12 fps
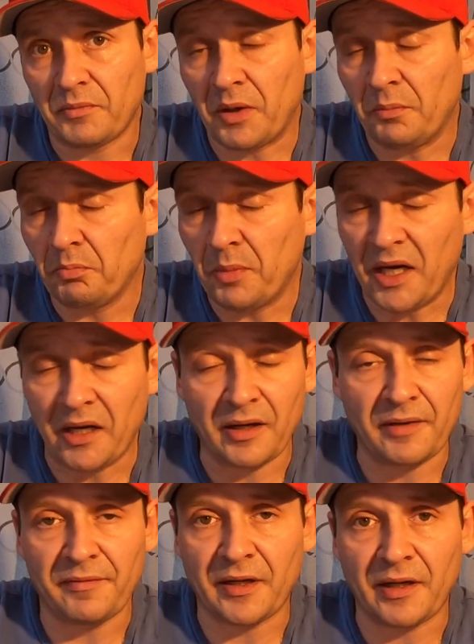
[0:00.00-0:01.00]
I may
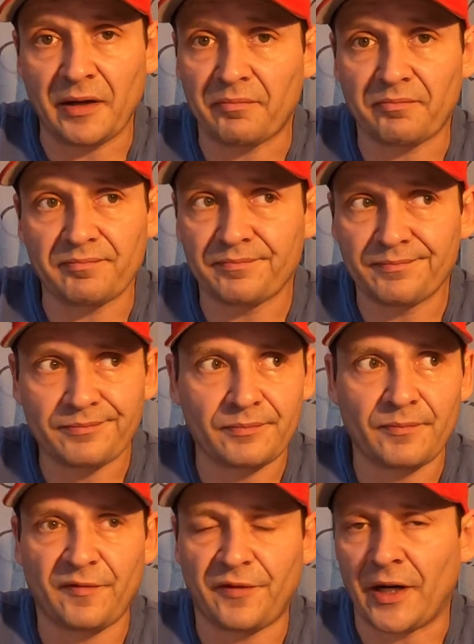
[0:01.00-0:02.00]
not even get
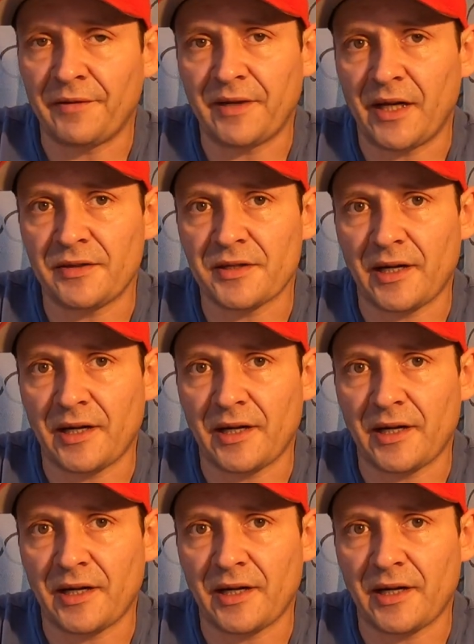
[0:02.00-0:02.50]
5-10